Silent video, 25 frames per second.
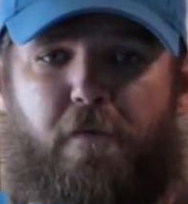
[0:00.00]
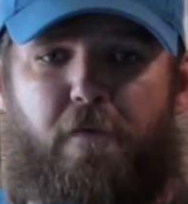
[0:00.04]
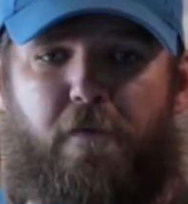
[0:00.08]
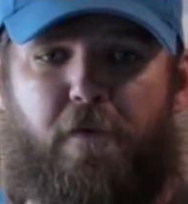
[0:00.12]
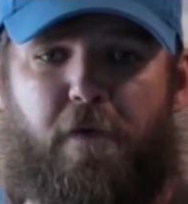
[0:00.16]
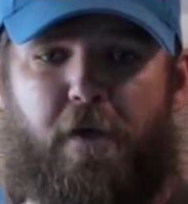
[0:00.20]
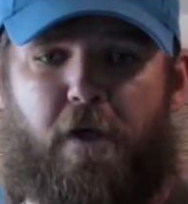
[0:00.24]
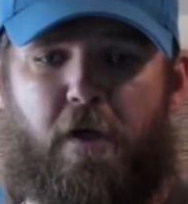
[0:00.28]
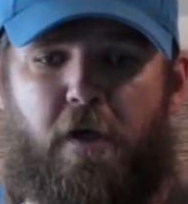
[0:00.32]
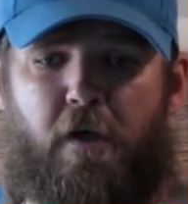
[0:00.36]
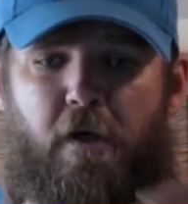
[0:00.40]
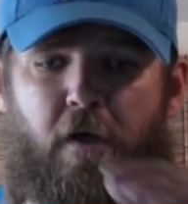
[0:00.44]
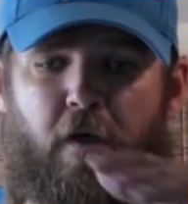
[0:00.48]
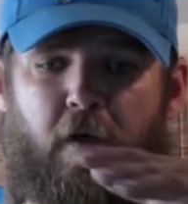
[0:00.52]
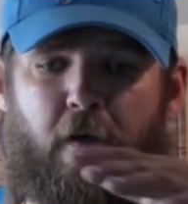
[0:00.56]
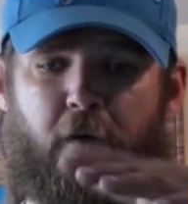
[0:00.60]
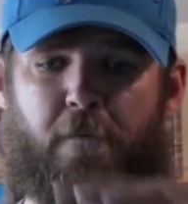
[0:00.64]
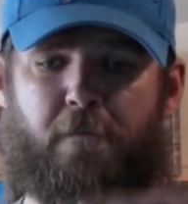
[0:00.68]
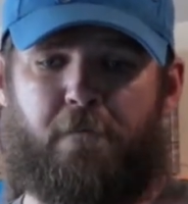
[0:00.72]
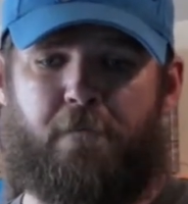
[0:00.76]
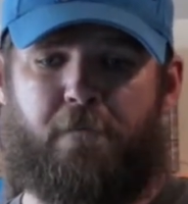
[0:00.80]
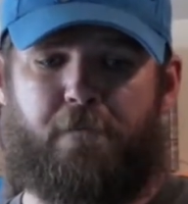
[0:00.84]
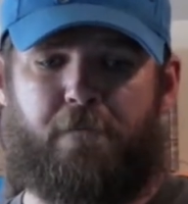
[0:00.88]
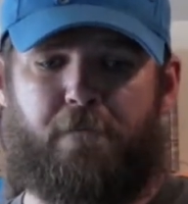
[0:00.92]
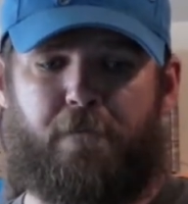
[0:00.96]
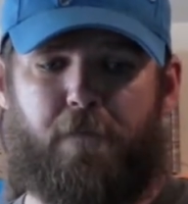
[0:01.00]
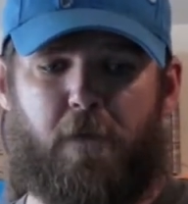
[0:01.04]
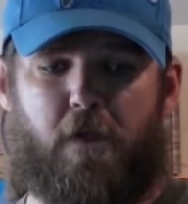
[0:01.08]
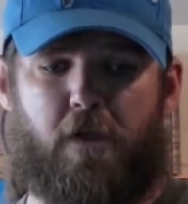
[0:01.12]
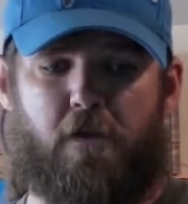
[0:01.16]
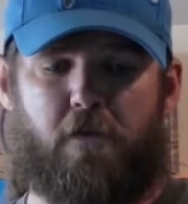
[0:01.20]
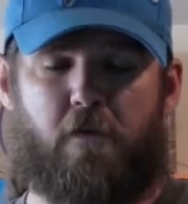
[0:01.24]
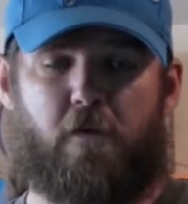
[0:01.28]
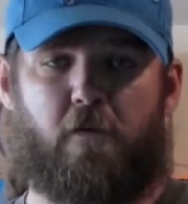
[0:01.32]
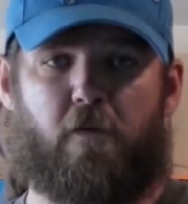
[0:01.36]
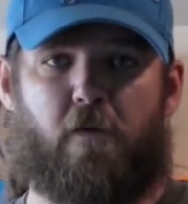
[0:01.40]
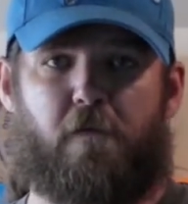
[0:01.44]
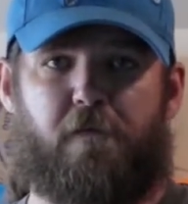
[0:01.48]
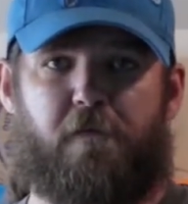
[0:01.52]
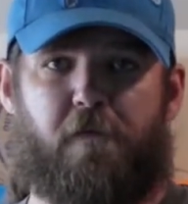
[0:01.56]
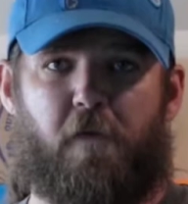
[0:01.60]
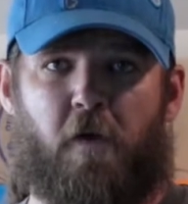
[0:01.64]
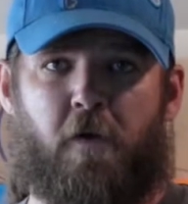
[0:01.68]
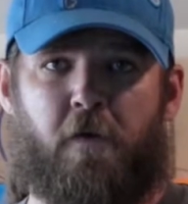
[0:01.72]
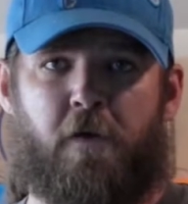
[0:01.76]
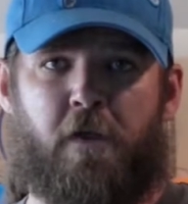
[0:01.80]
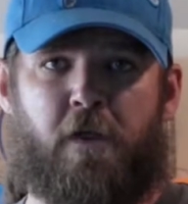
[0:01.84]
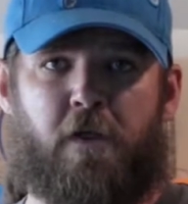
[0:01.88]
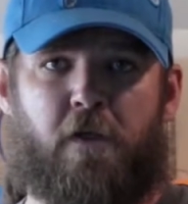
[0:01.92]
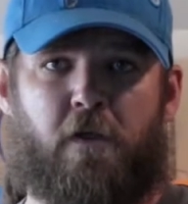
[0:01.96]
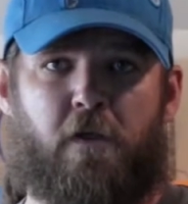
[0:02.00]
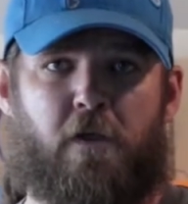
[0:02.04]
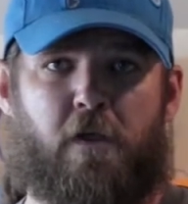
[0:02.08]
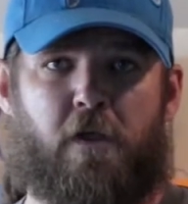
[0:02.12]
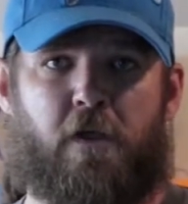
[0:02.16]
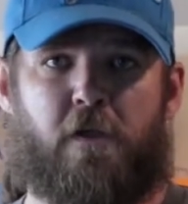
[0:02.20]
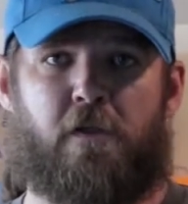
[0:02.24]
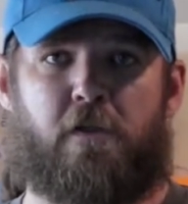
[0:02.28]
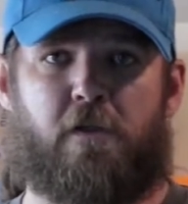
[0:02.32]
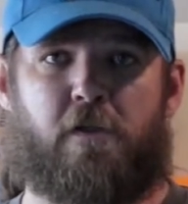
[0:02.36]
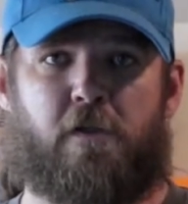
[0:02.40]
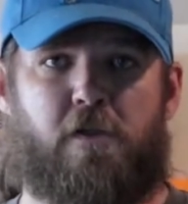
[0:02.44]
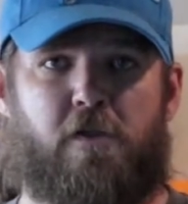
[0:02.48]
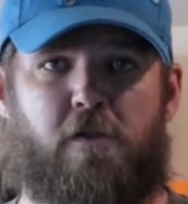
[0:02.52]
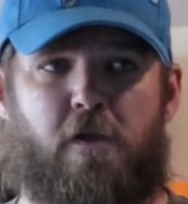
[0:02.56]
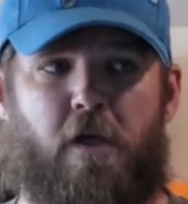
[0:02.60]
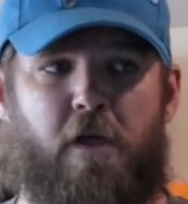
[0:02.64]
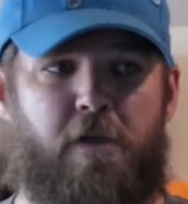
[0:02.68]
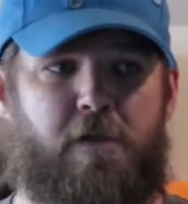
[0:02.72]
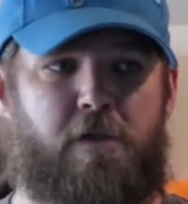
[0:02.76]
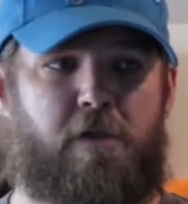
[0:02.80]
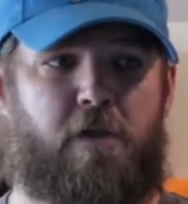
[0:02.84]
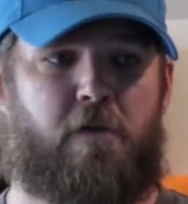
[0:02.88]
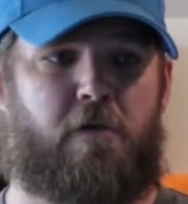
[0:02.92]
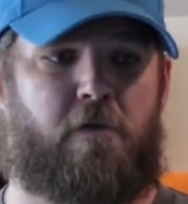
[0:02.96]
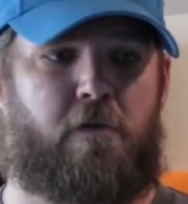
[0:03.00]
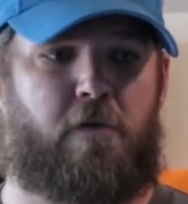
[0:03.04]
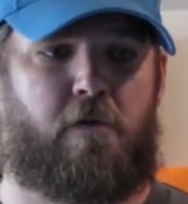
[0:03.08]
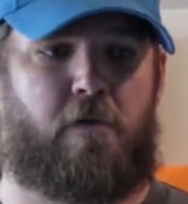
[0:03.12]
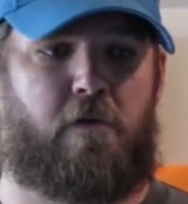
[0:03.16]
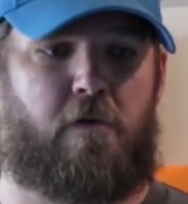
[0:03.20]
the lure floating in the strike zone a